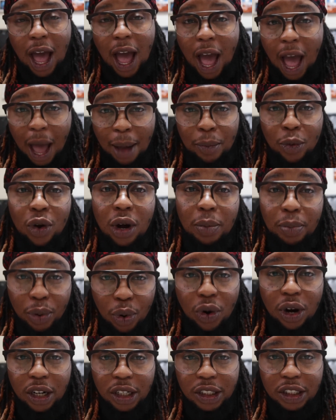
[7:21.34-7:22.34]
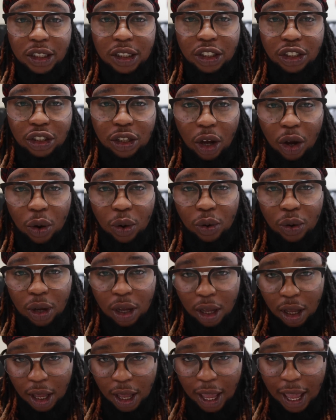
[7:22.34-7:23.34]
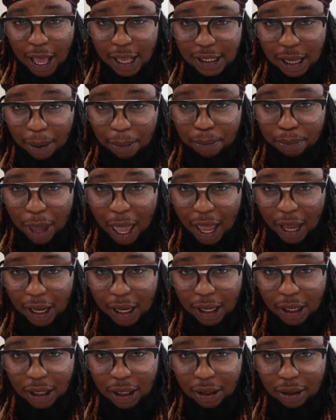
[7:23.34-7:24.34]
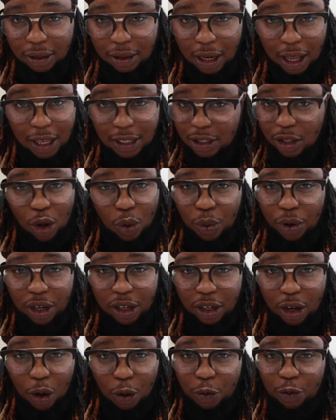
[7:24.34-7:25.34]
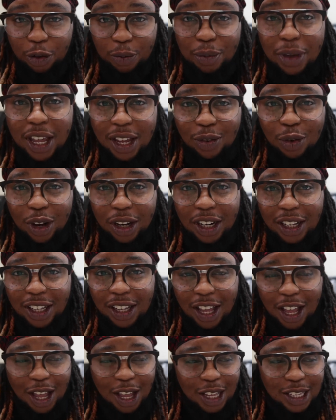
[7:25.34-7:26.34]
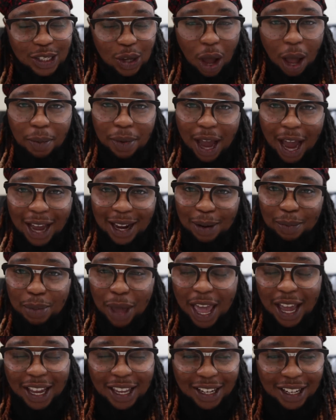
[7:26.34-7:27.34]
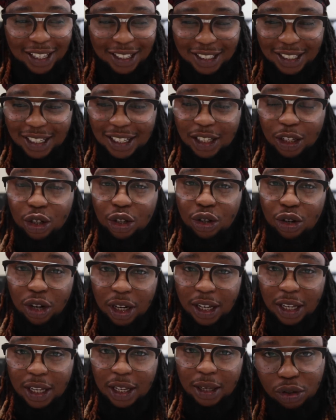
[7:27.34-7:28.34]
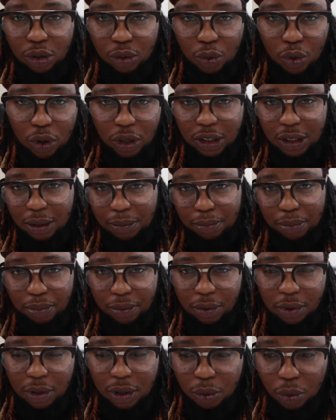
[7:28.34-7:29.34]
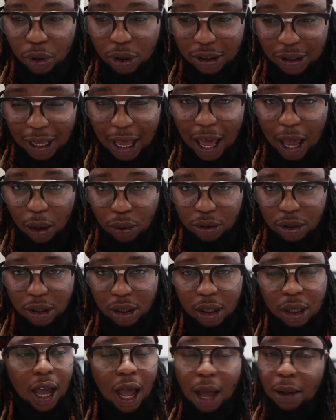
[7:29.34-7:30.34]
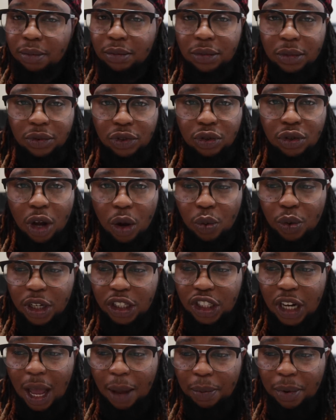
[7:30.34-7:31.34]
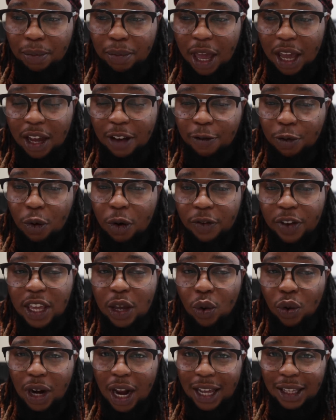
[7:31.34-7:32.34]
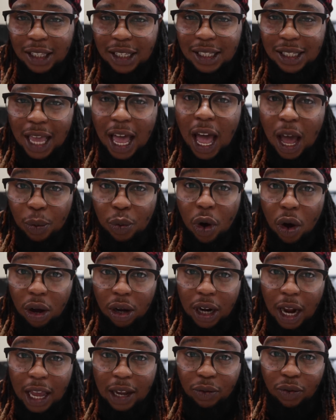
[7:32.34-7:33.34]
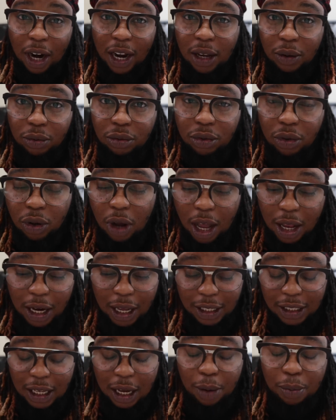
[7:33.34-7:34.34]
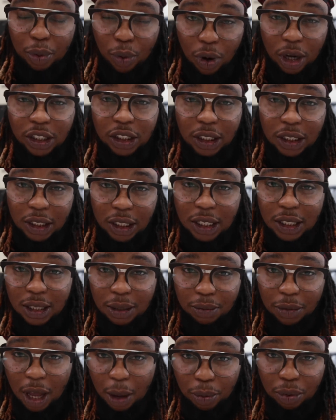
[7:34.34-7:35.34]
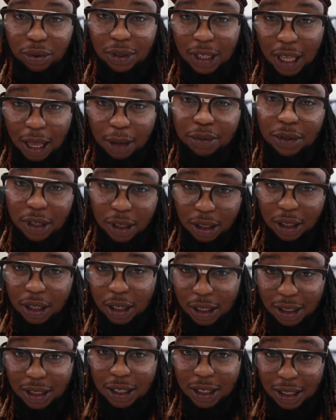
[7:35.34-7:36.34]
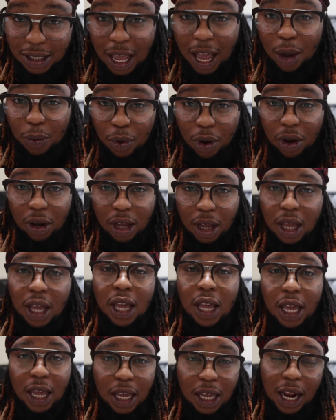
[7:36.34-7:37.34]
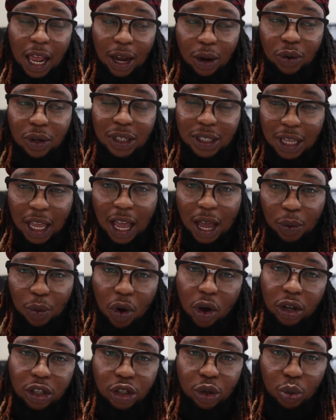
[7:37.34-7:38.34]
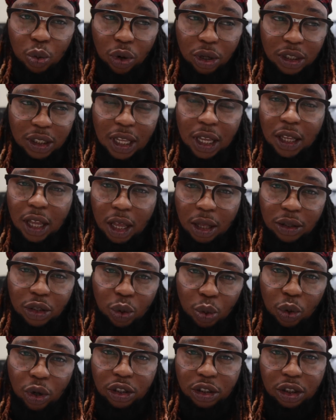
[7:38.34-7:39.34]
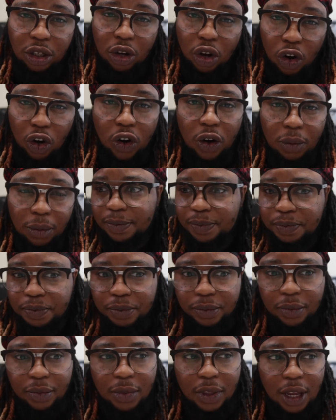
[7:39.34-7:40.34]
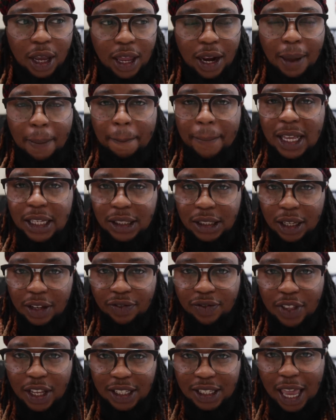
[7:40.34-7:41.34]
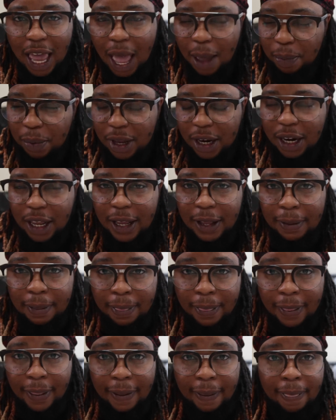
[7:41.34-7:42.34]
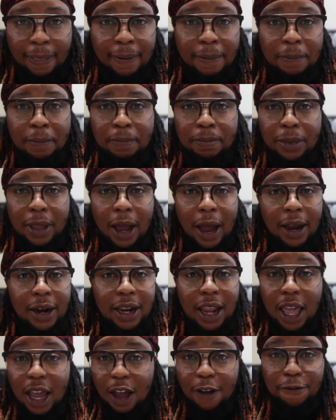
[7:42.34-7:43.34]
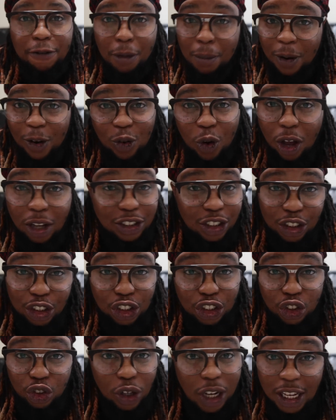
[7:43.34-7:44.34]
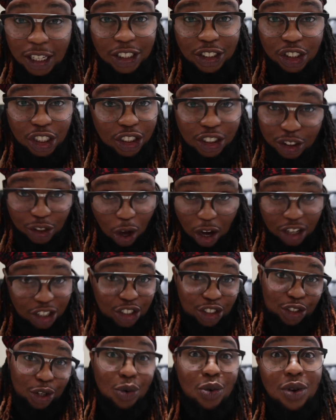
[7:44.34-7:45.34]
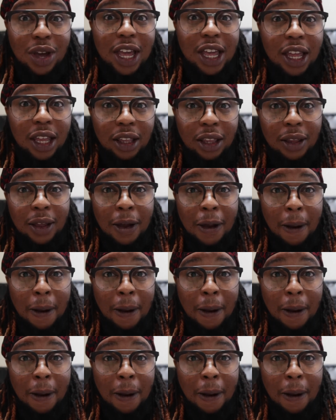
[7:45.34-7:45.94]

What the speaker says: I'm on the porch. So as I'm backing, it's nowhere to go for me really. So I'm kind of backing into the crib towards the house. We chopping back and forth. He on like the sidewalk, like right? You know how like it's like a porch and then some couple steps and then there's the sidewalk. He like on the sidewalk towards the curb. In the midst of this happening, a nigga from across the street just starts shooting.